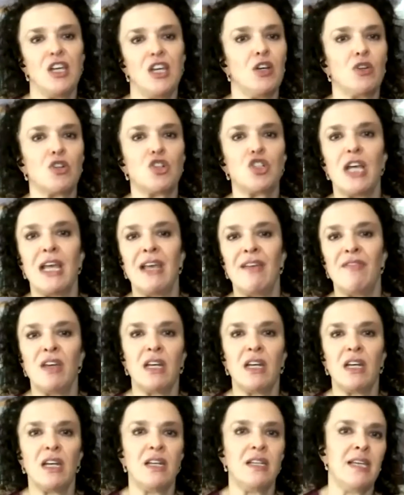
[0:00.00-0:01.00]

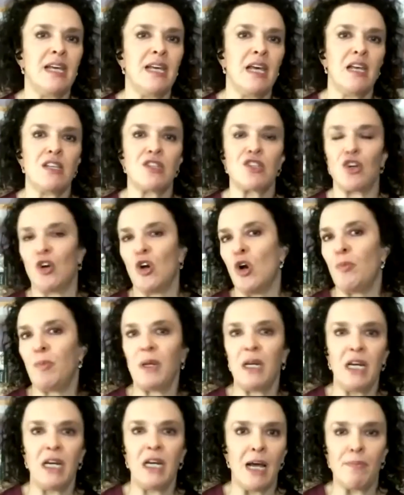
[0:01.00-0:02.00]
shaving a disc or
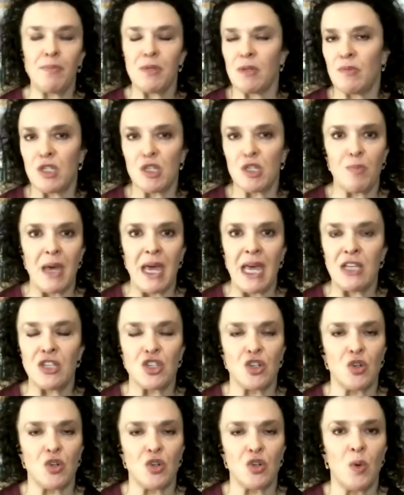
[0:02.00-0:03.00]
opening up some space
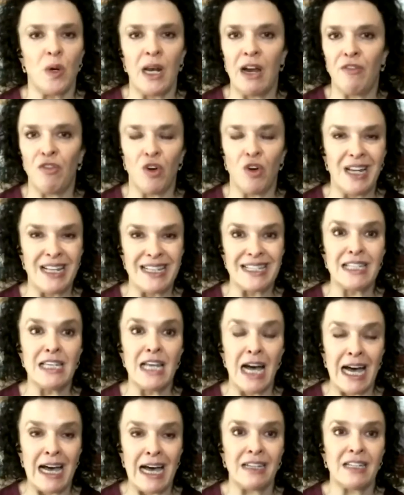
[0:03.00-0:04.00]
or whatever, and it's
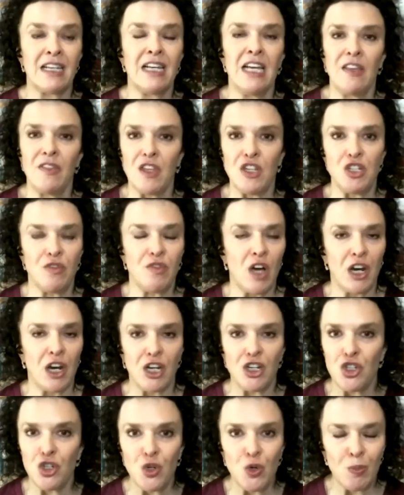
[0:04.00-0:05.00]
not that you've got a
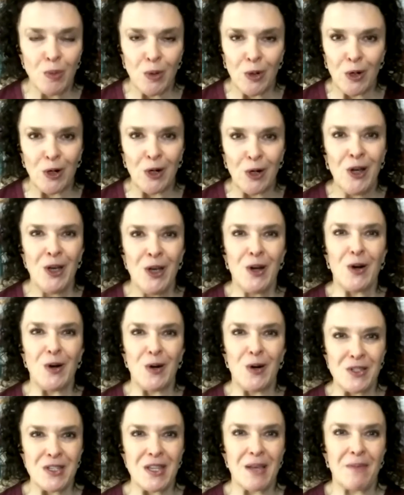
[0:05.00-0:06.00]
tumor
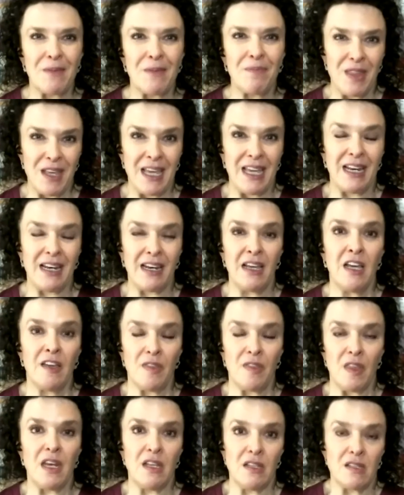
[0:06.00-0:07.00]
or something
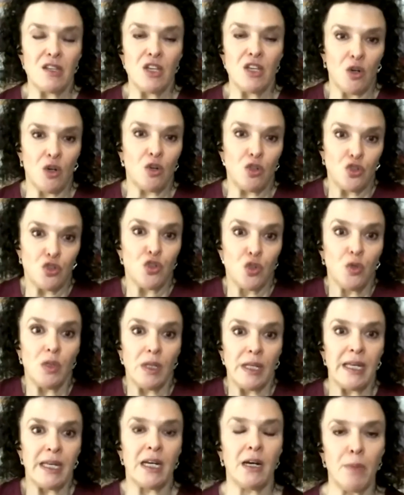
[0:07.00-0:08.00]
that is,
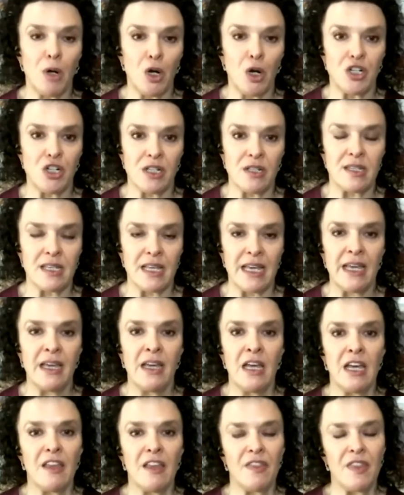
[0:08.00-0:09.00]
truly an emergency,
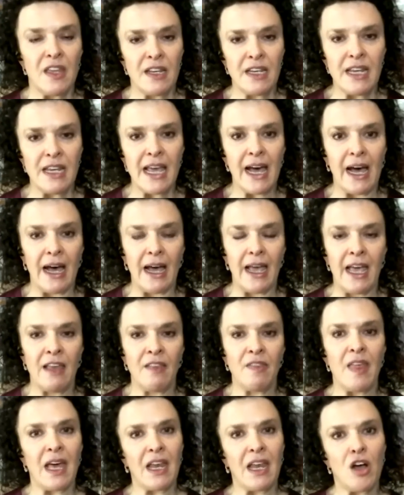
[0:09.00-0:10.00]
then yeah.
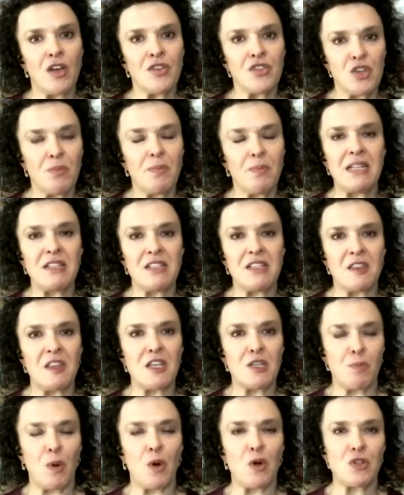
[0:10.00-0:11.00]
And that also means that
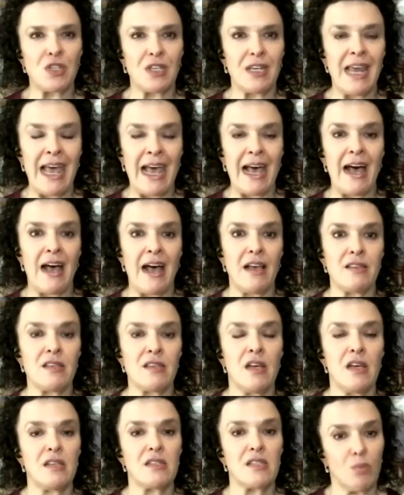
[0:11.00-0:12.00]
this person has
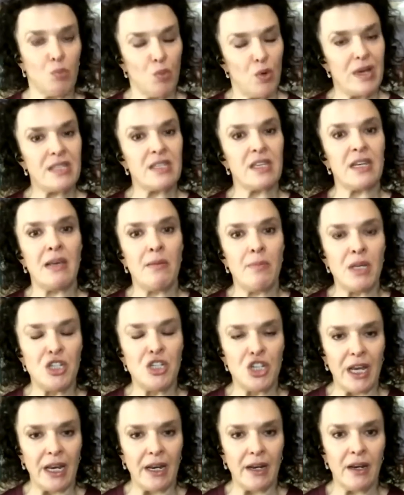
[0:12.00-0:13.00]
some recent
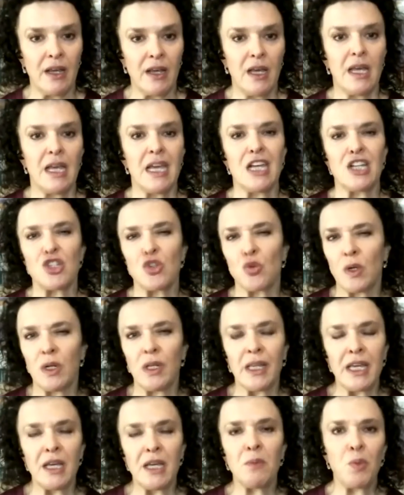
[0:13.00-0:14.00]
imaging. It's
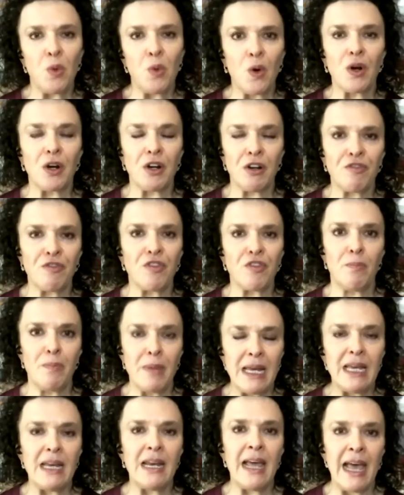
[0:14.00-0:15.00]
really important for
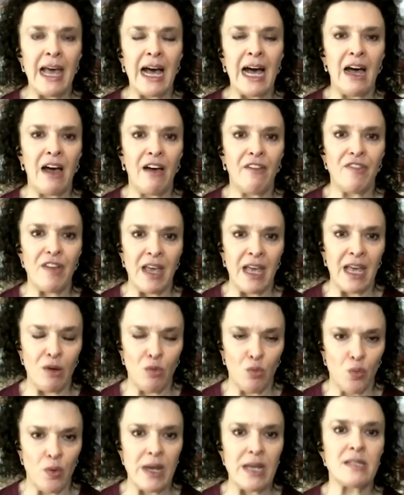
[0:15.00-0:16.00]
me to have a
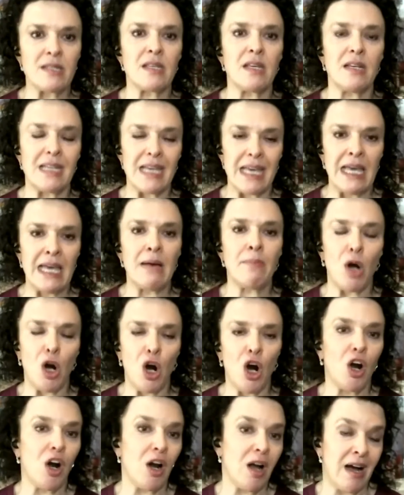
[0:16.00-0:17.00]
recent
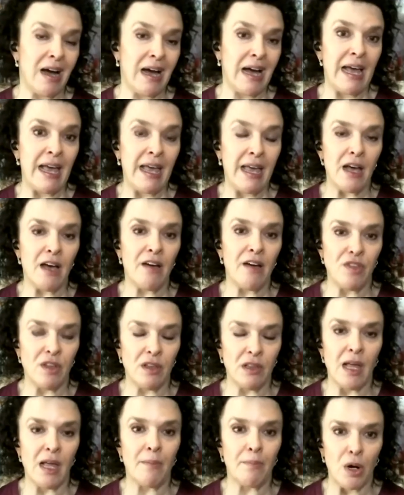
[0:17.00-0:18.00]
MRI of the
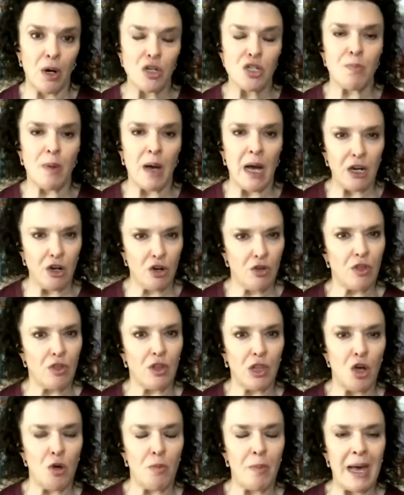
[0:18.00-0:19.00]
lumbar spine or the
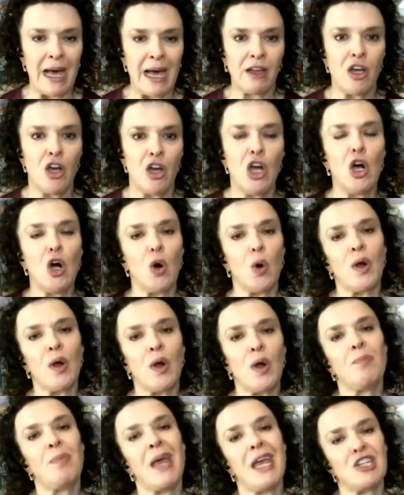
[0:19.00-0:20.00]
low back, or in
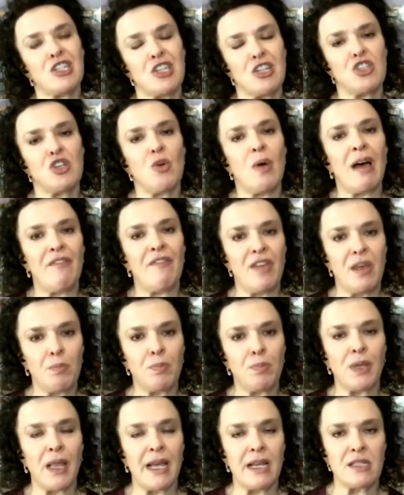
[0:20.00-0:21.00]
patients who have
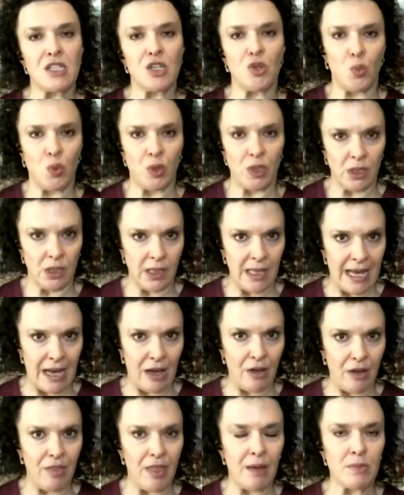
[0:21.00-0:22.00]
implants that wouldn't allow
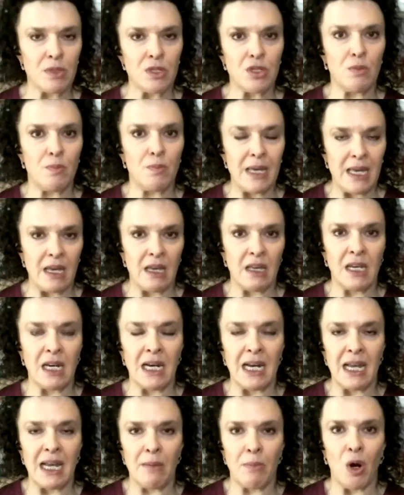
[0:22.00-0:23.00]
them to be in an
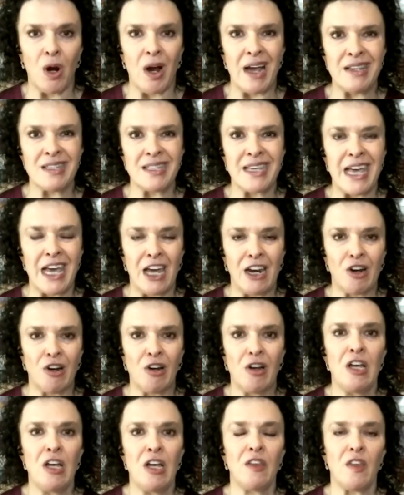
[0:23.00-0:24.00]
MRI scanner,
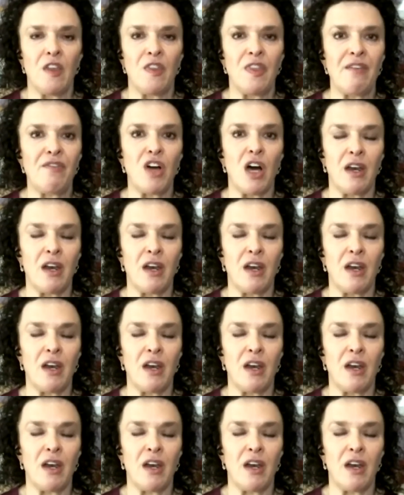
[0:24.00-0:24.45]
that they've got a